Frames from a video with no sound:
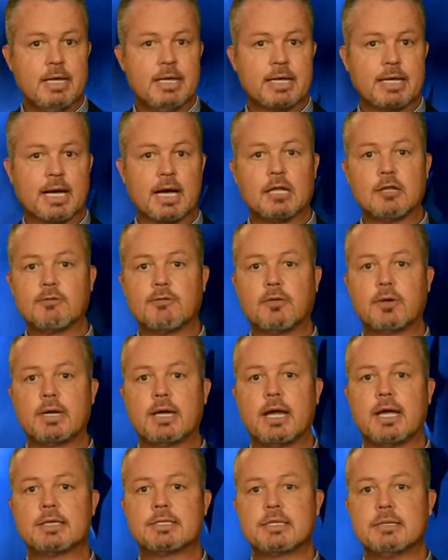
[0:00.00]

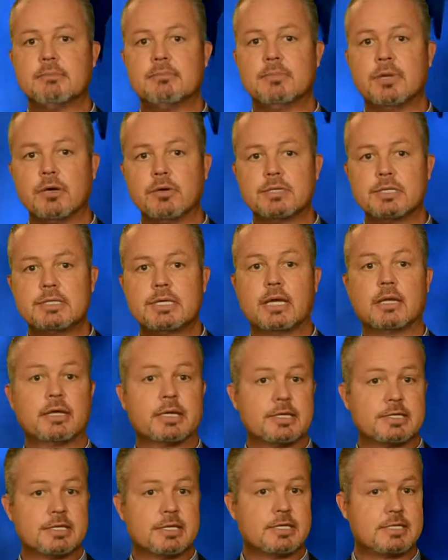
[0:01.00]
California has the most
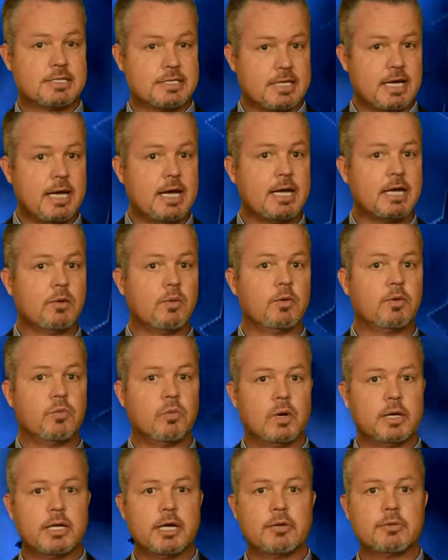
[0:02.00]
delegates at stake with
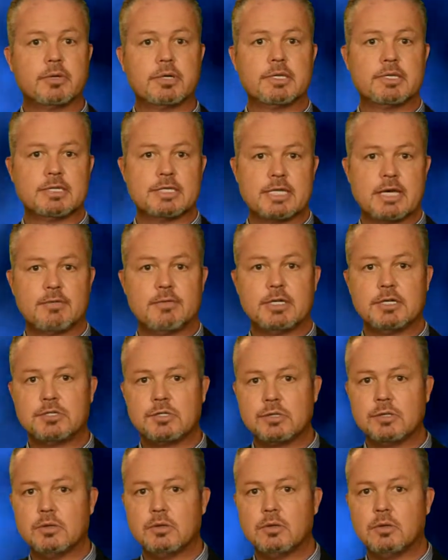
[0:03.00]

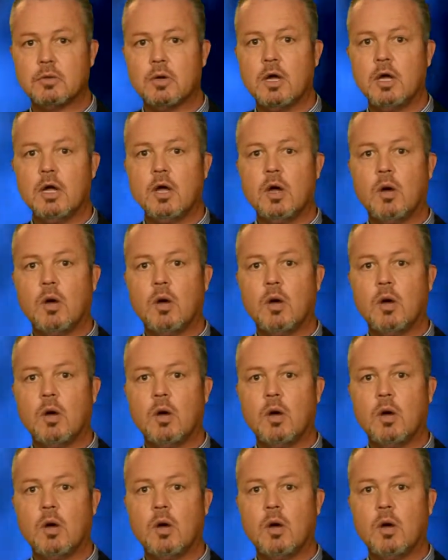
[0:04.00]
172,